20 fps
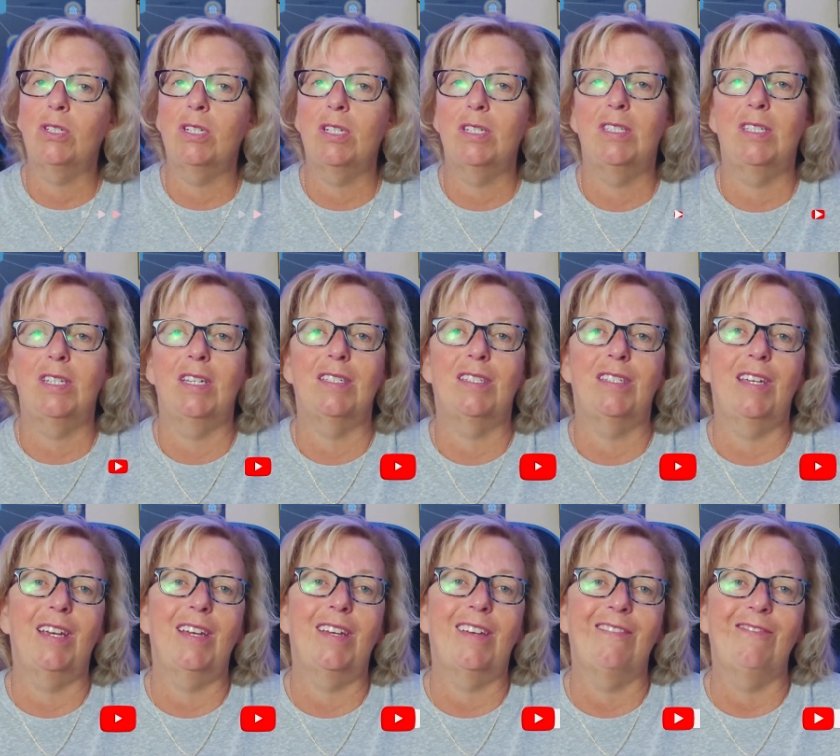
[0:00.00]

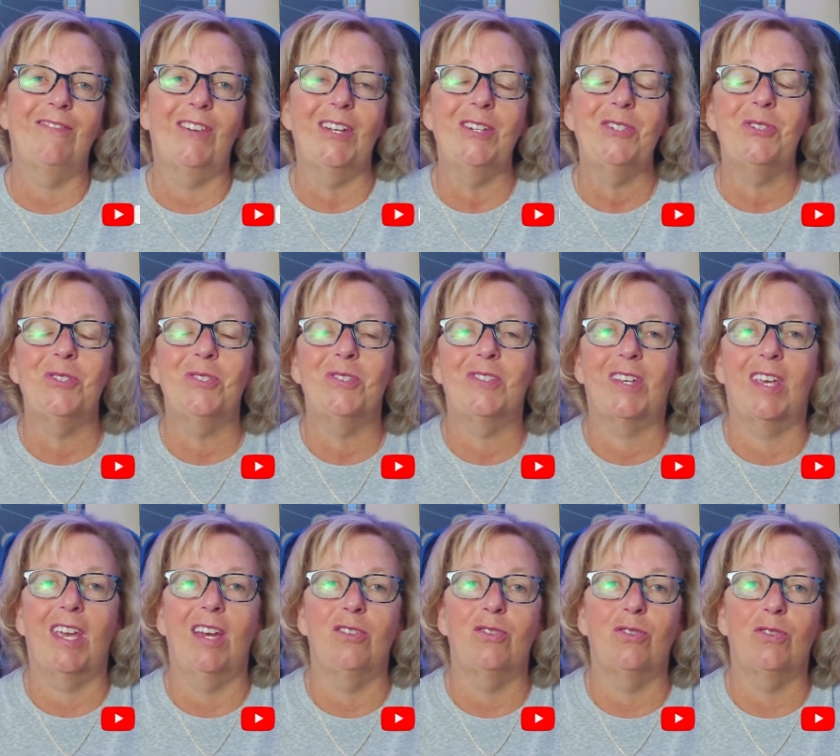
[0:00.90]
CCSA convention
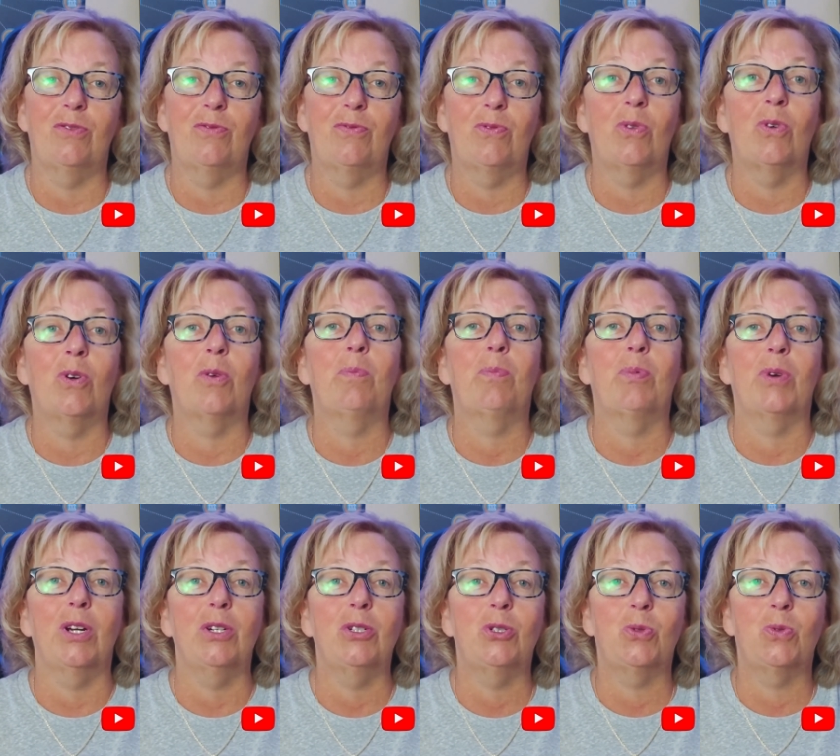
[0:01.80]
schedule for
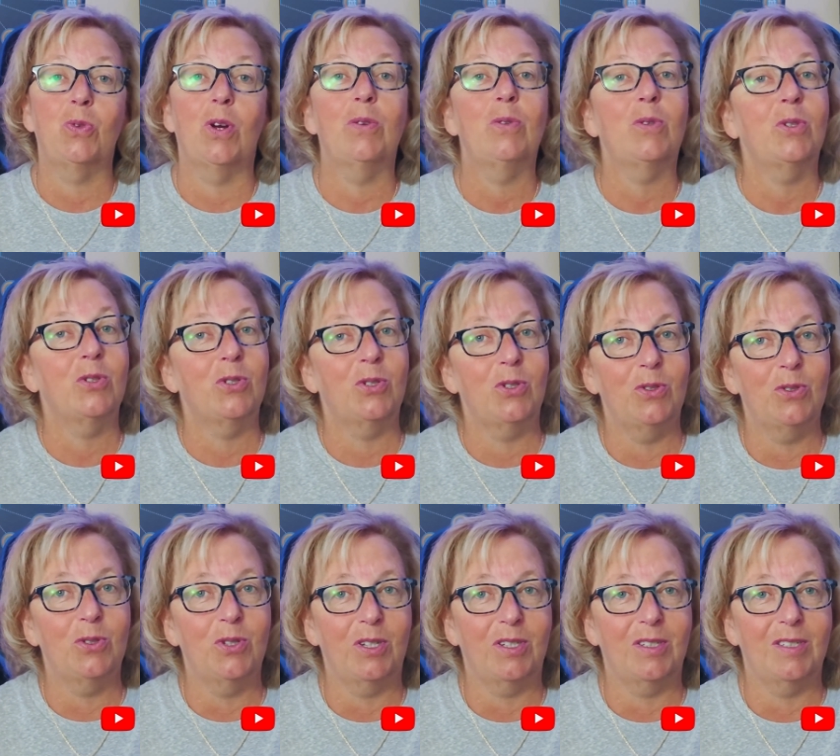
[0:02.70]
Brushstrokes to
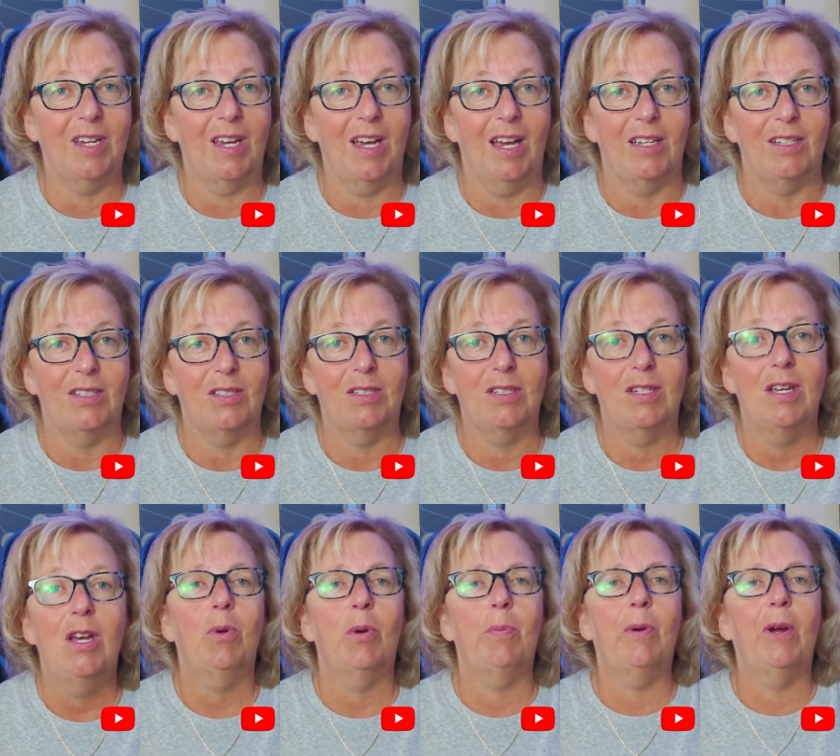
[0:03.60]
Success.
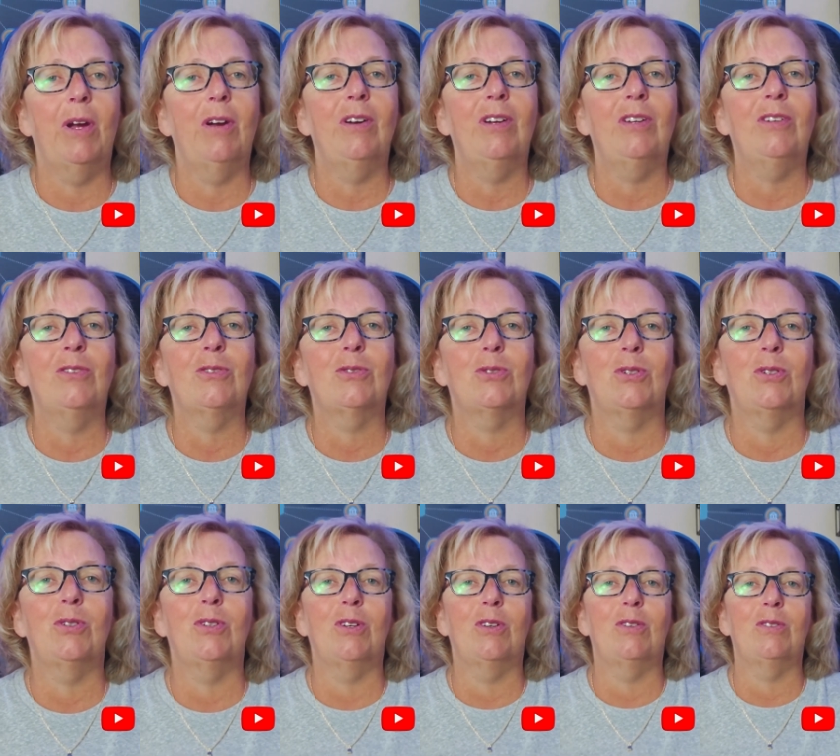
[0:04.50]
Preparing your
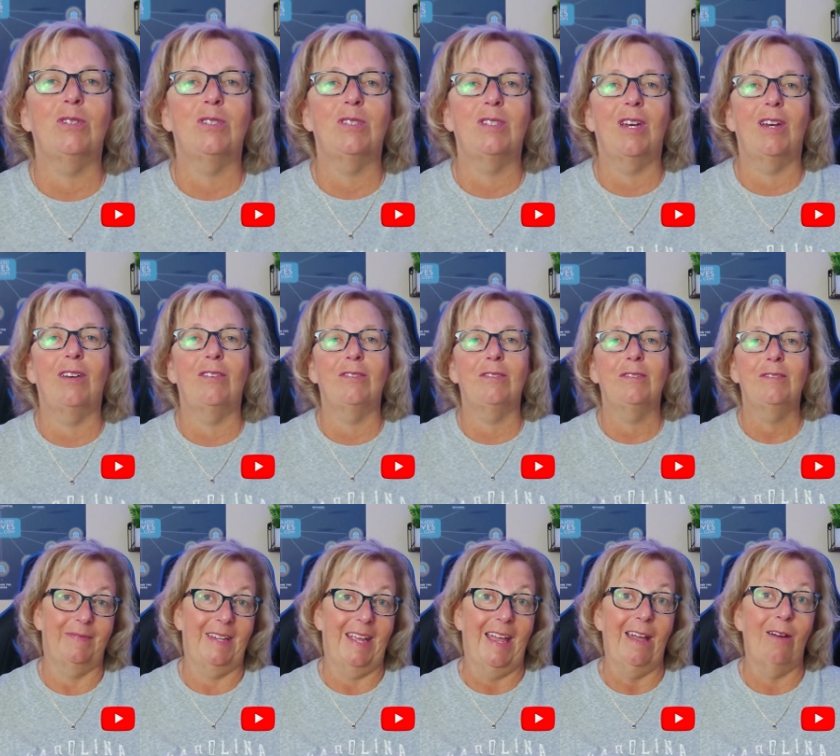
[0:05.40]
studio to sell
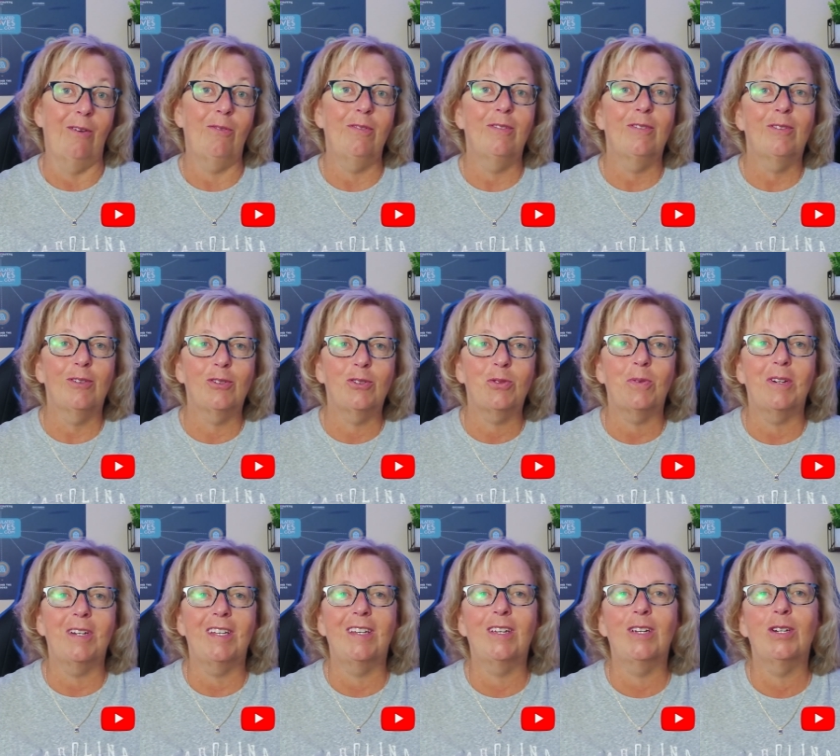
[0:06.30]
now or
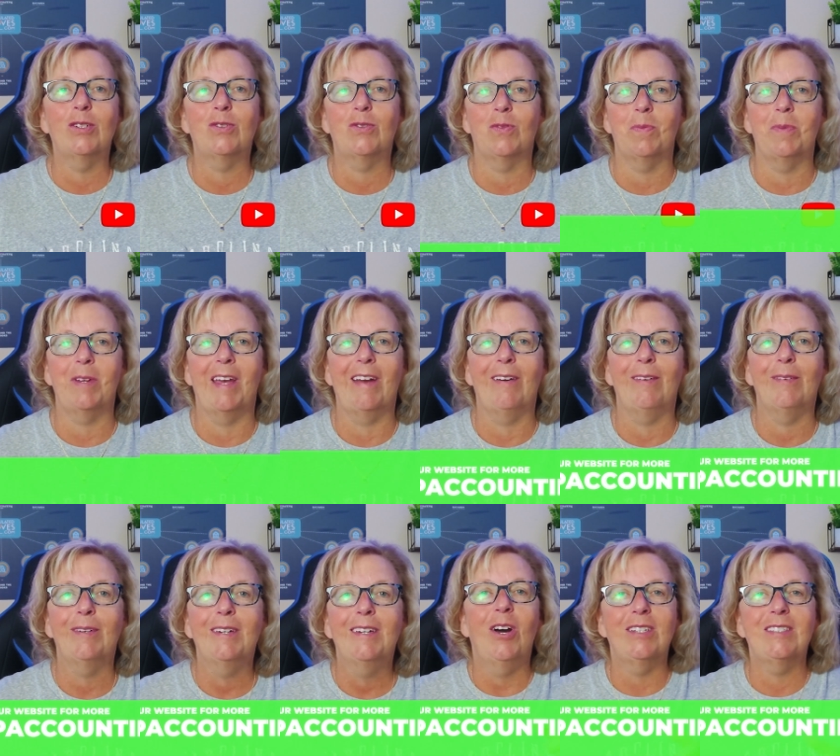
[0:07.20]
20 years from now
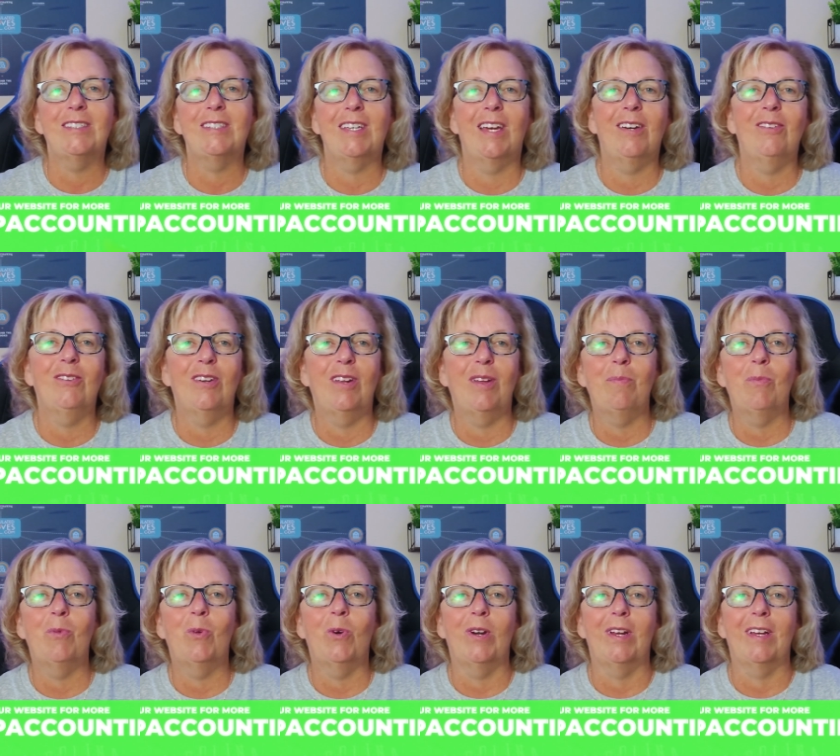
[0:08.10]
on Saturday
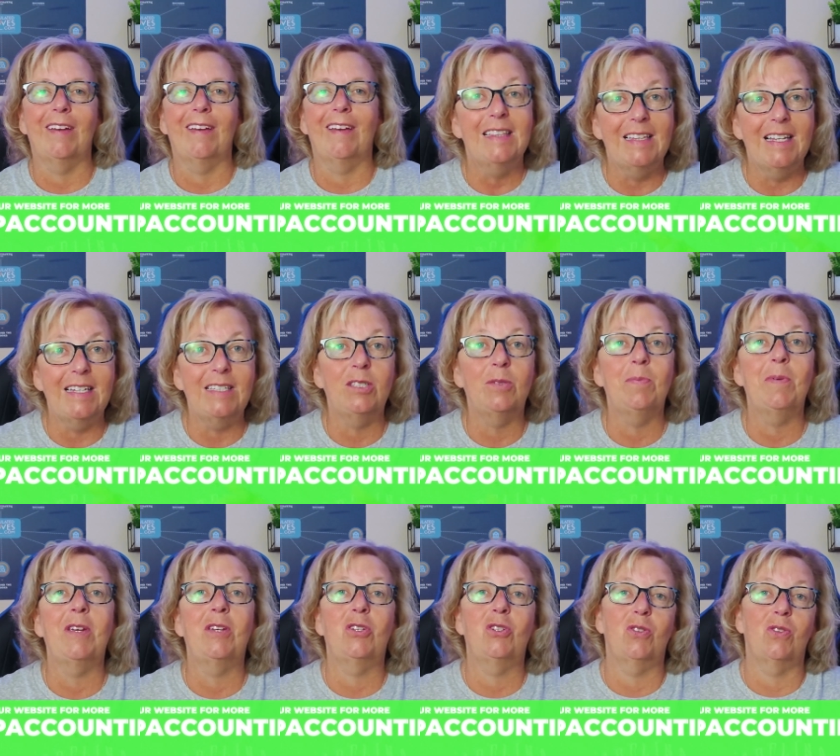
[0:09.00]
morning, let's
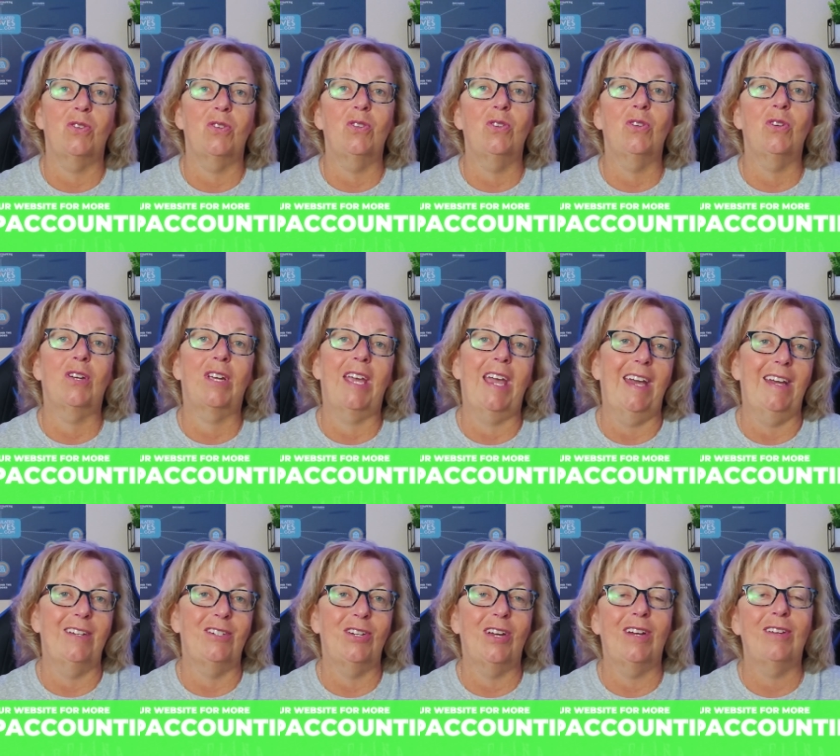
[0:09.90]
make sure your
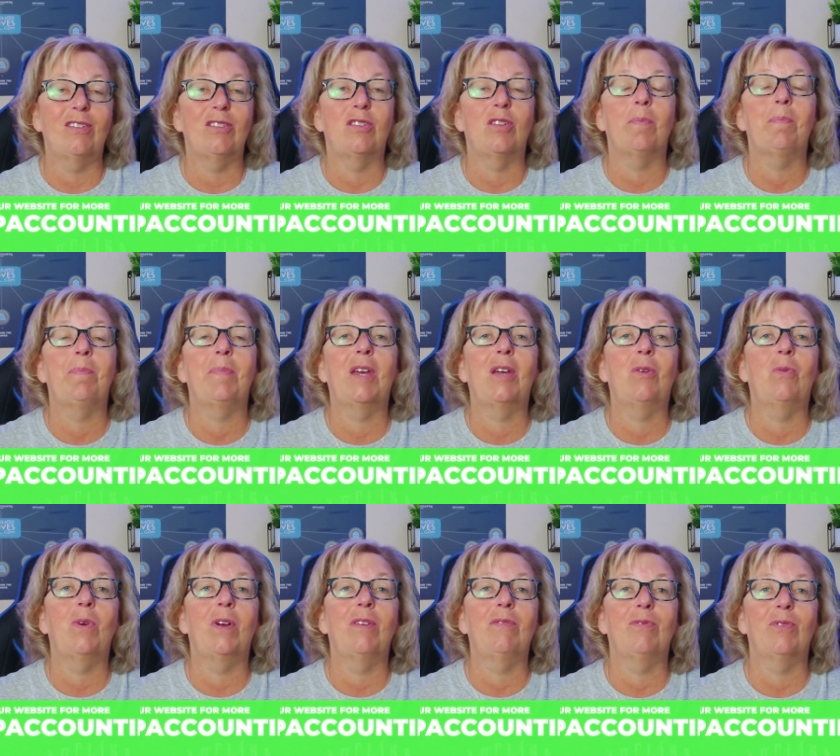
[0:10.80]
cash out is a big
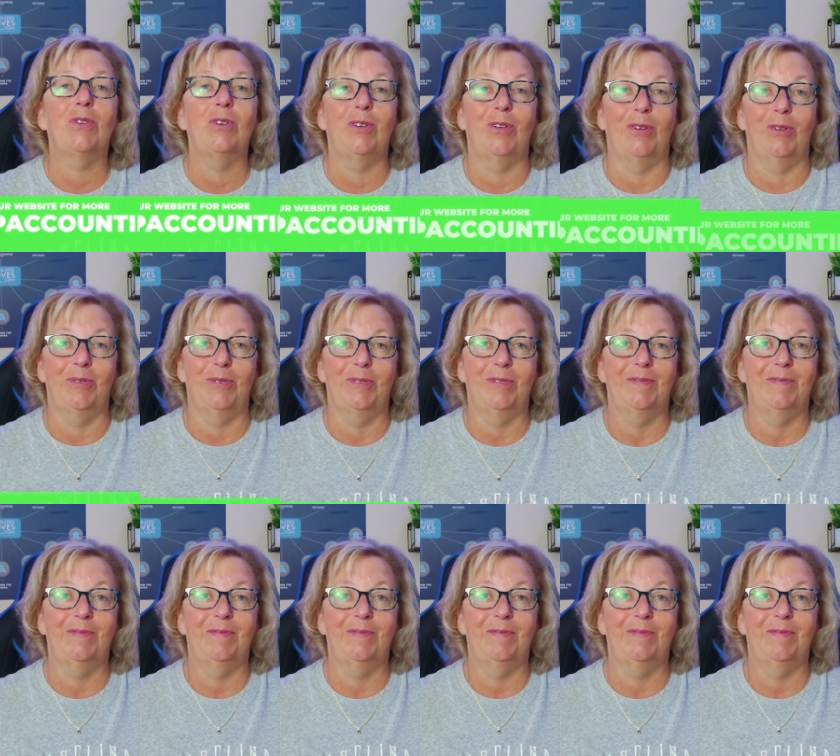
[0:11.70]
win for you.